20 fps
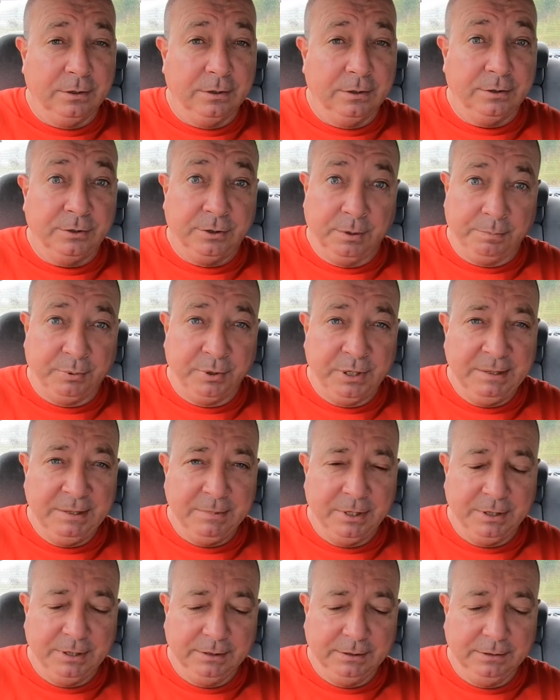Supreme
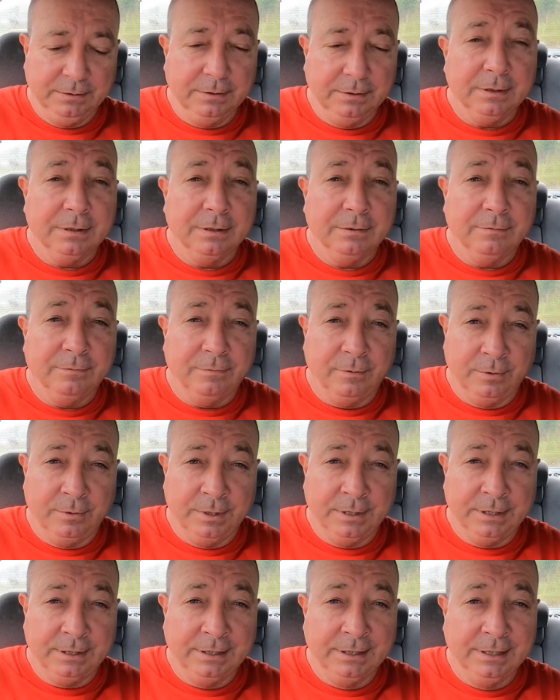on it
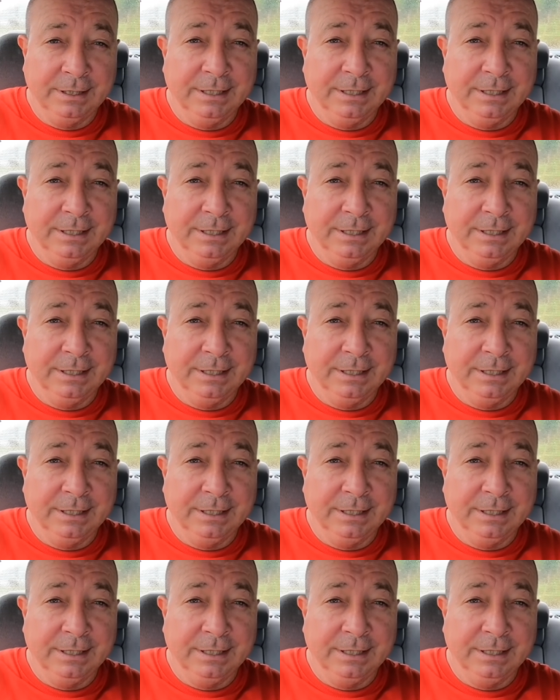for a